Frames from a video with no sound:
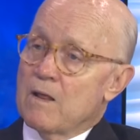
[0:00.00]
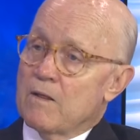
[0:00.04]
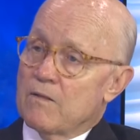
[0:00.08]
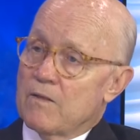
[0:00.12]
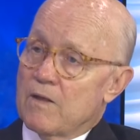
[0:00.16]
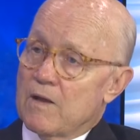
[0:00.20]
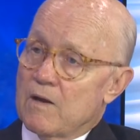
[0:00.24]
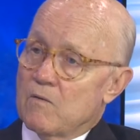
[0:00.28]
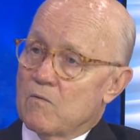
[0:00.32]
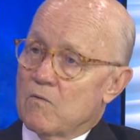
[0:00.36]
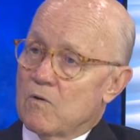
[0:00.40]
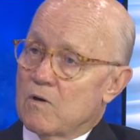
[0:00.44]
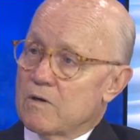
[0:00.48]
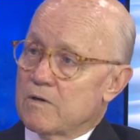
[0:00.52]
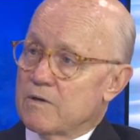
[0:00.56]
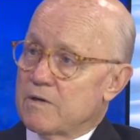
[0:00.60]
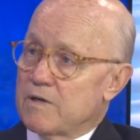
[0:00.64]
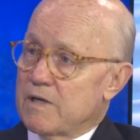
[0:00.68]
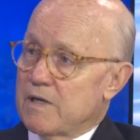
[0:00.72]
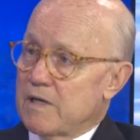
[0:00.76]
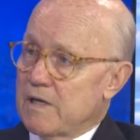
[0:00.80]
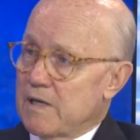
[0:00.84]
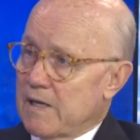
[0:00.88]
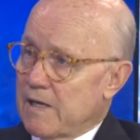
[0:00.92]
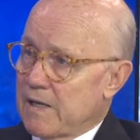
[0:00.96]
They want
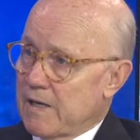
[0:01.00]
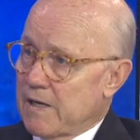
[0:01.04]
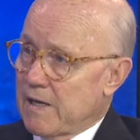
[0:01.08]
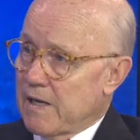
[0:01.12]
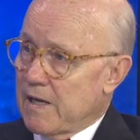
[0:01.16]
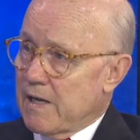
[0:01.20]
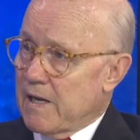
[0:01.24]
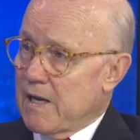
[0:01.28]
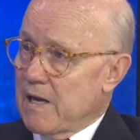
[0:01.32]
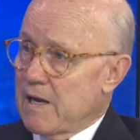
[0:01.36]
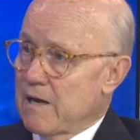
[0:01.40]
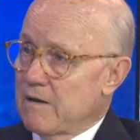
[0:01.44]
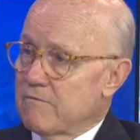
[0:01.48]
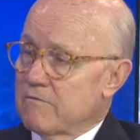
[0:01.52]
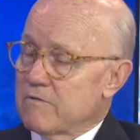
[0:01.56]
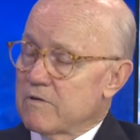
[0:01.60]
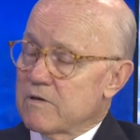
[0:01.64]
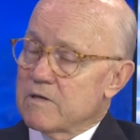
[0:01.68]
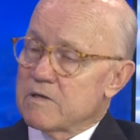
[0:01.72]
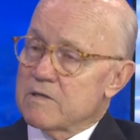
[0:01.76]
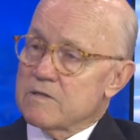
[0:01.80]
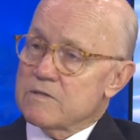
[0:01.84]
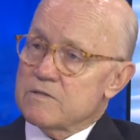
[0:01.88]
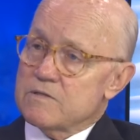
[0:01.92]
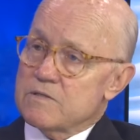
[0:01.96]
DNA
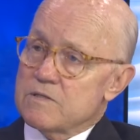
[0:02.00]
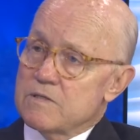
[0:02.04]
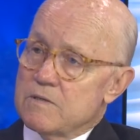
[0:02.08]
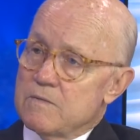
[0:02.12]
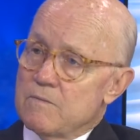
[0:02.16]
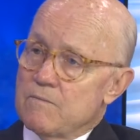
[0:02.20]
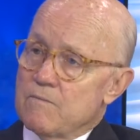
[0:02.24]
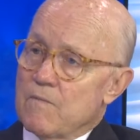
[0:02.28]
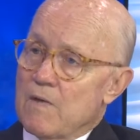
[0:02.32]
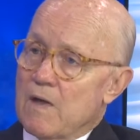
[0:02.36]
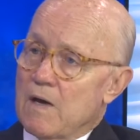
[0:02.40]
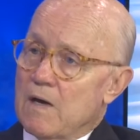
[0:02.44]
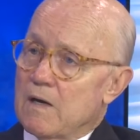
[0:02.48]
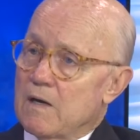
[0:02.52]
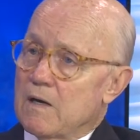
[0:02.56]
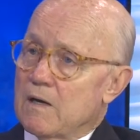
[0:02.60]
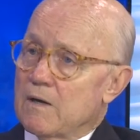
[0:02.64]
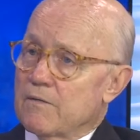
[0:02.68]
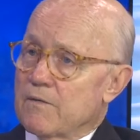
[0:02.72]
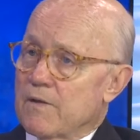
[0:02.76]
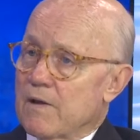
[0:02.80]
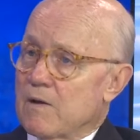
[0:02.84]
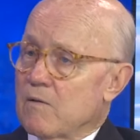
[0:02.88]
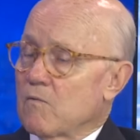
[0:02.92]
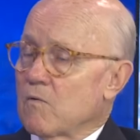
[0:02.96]
evidence. Uh,
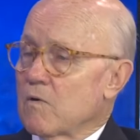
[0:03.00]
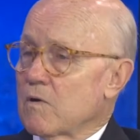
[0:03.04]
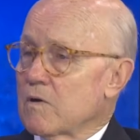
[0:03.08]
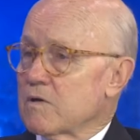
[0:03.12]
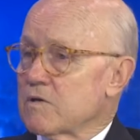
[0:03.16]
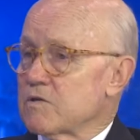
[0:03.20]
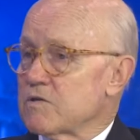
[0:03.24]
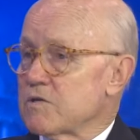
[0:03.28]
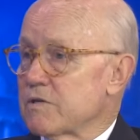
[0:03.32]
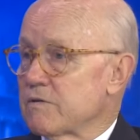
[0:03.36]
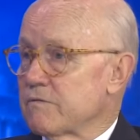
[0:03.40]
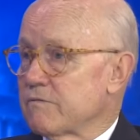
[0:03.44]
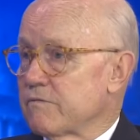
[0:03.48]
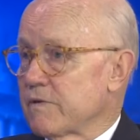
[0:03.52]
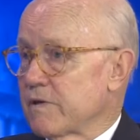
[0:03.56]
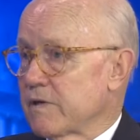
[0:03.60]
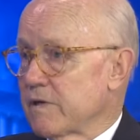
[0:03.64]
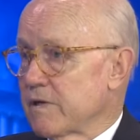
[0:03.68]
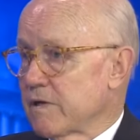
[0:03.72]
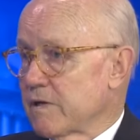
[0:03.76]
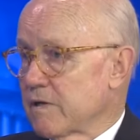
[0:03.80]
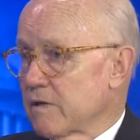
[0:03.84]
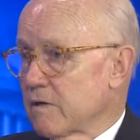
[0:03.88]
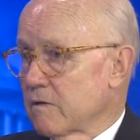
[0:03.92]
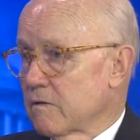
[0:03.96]
they want to see
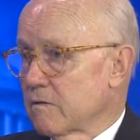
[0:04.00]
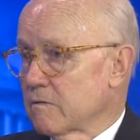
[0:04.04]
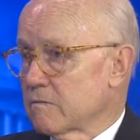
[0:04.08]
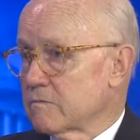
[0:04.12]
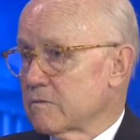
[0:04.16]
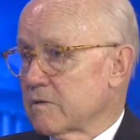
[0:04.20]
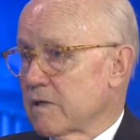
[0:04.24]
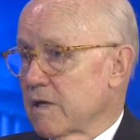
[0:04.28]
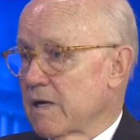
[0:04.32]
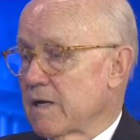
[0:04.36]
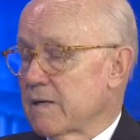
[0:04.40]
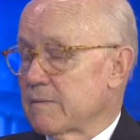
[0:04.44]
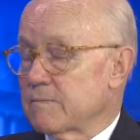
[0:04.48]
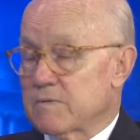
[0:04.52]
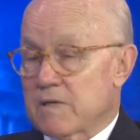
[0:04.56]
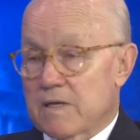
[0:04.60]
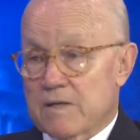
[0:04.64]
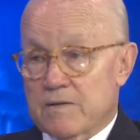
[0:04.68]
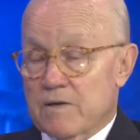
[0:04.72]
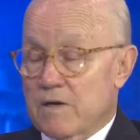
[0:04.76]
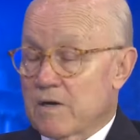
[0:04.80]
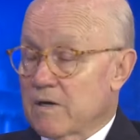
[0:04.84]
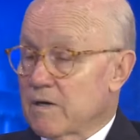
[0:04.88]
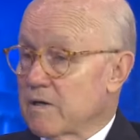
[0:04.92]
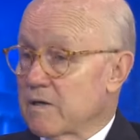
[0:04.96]
videotapes.
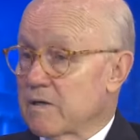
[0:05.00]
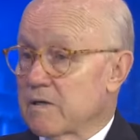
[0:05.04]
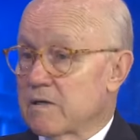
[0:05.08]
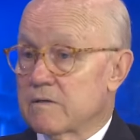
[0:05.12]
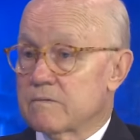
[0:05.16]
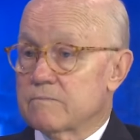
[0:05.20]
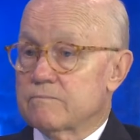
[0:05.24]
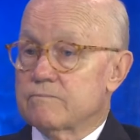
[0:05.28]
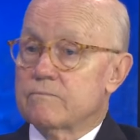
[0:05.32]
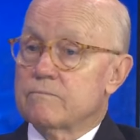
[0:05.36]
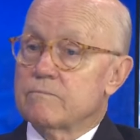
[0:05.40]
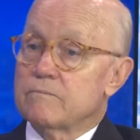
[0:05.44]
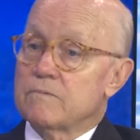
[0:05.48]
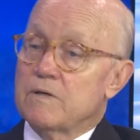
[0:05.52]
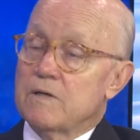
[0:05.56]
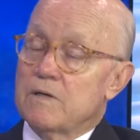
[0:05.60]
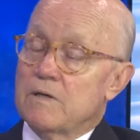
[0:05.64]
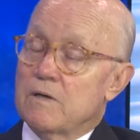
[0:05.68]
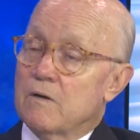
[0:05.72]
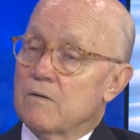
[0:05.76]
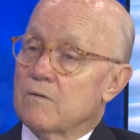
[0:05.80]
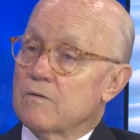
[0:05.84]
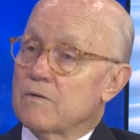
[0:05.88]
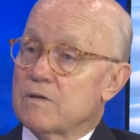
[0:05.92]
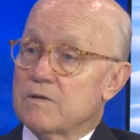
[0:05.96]
And they're going to, you
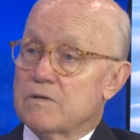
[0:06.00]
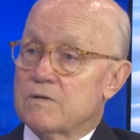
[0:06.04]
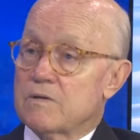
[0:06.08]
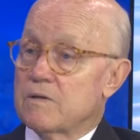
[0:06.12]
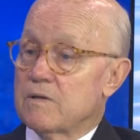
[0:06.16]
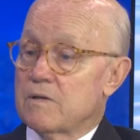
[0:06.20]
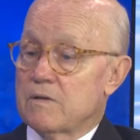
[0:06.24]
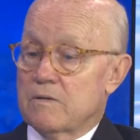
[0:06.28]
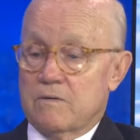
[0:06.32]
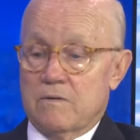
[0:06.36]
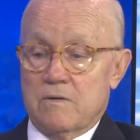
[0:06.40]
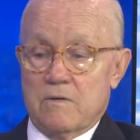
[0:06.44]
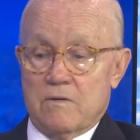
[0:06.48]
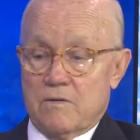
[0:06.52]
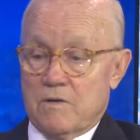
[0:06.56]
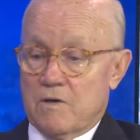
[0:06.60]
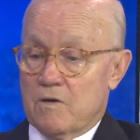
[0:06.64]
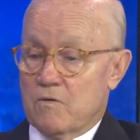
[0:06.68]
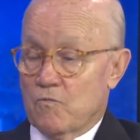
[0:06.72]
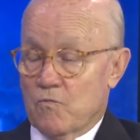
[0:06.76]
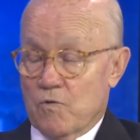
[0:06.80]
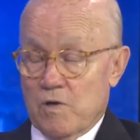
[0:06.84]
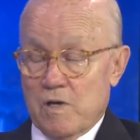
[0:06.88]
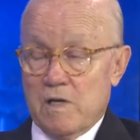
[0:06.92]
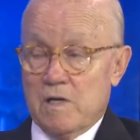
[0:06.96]
know, this, the, the,
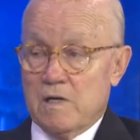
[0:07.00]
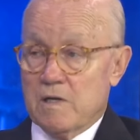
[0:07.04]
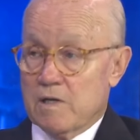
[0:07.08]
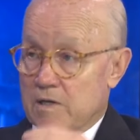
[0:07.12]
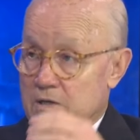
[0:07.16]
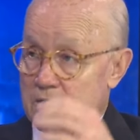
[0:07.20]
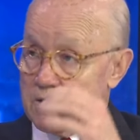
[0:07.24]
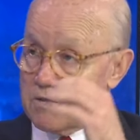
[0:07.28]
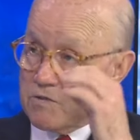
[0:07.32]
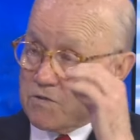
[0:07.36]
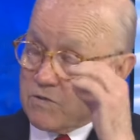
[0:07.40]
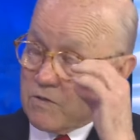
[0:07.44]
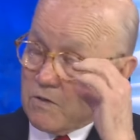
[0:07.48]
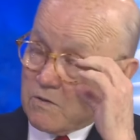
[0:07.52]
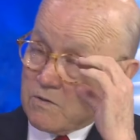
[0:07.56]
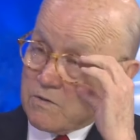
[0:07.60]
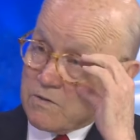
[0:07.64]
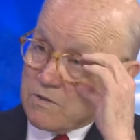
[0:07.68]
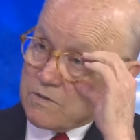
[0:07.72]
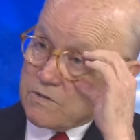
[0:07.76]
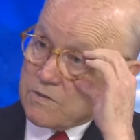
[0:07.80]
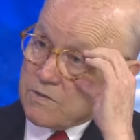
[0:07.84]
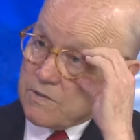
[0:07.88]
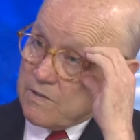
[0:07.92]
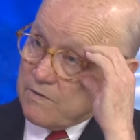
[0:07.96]
they're really going to start
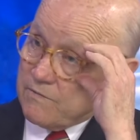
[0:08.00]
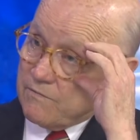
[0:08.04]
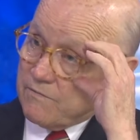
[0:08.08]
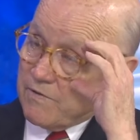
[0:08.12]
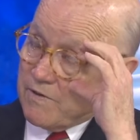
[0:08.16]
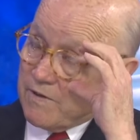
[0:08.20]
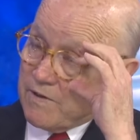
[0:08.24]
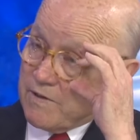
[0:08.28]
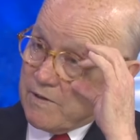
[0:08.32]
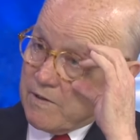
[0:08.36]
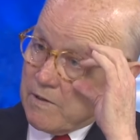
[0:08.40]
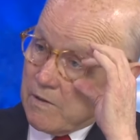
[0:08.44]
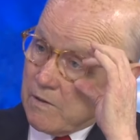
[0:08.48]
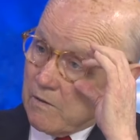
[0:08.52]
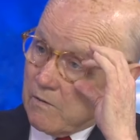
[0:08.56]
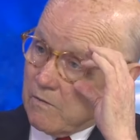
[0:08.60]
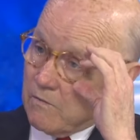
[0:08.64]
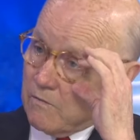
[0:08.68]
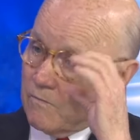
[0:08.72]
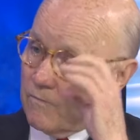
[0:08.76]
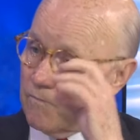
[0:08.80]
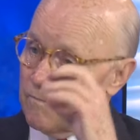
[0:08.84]
to see video